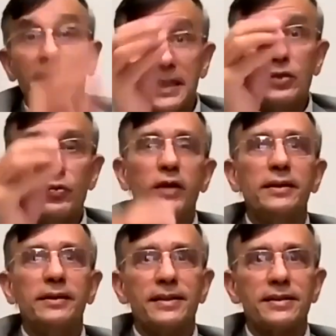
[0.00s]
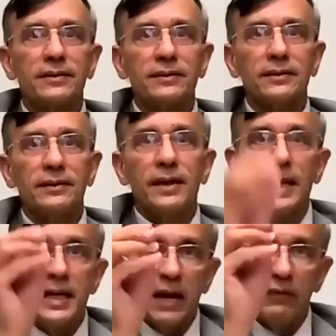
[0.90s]
That is what it is.
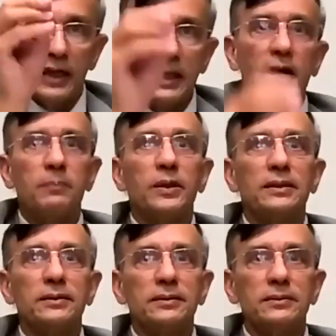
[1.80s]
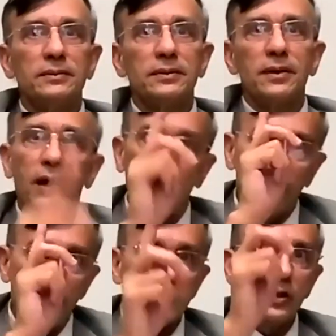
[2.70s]
Never give up.
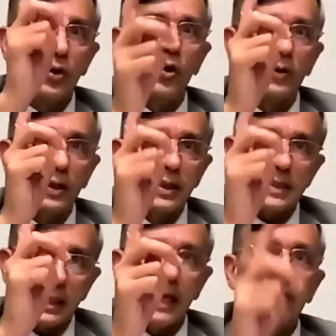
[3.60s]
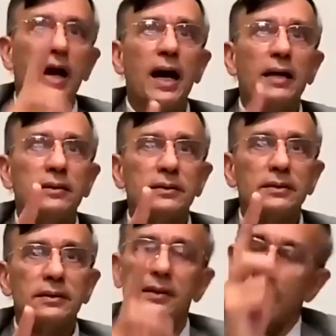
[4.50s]
Always, you know, strive hard
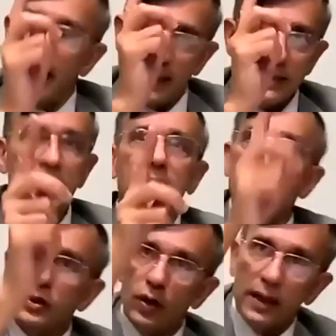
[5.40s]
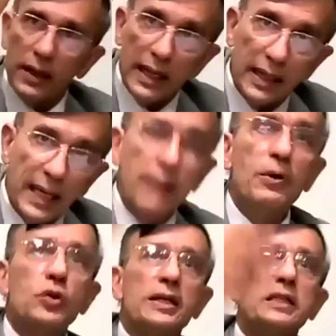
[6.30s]
and say that you are
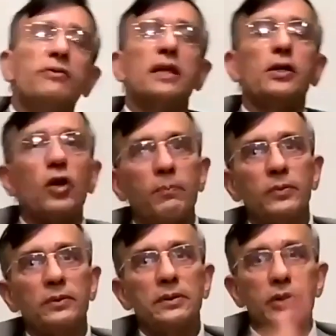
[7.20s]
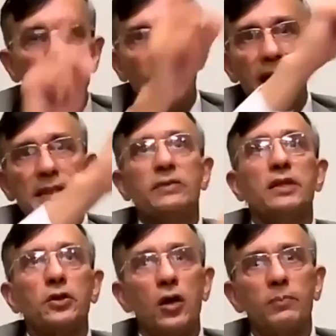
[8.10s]
able to achieve the top. You will
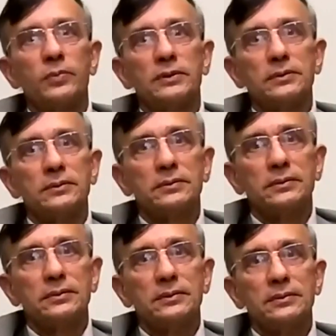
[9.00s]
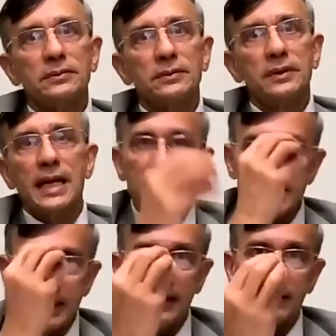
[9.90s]
achieve the top. It
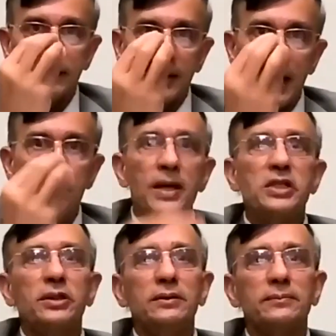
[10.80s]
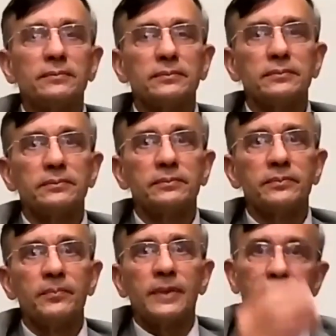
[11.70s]
is that ambition,
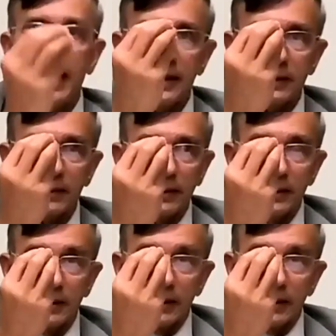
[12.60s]
that